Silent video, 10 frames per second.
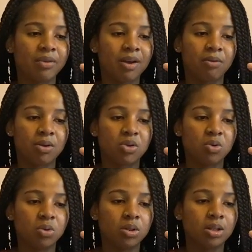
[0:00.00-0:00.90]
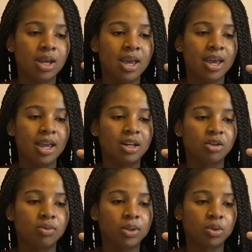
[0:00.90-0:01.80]
We have renewal,
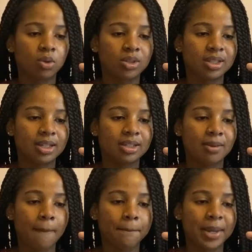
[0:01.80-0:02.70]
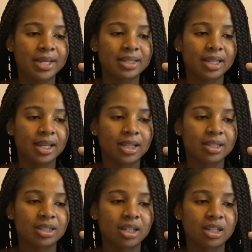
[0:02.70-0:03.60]
inner resources, basic
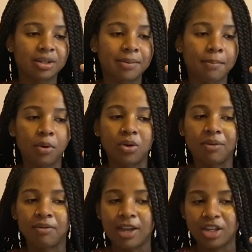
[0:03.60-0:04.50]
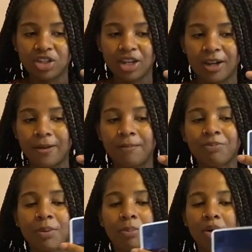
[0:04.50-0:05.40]
instinct, motivation,
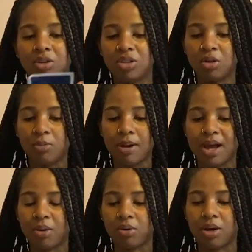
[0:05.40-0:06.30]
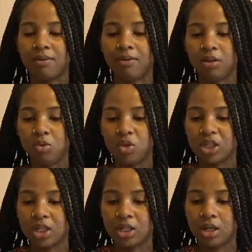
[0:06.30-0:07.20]
personal power,
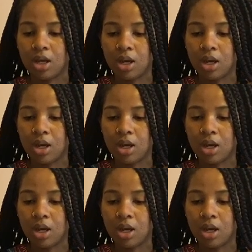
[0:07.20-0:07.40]
evolution,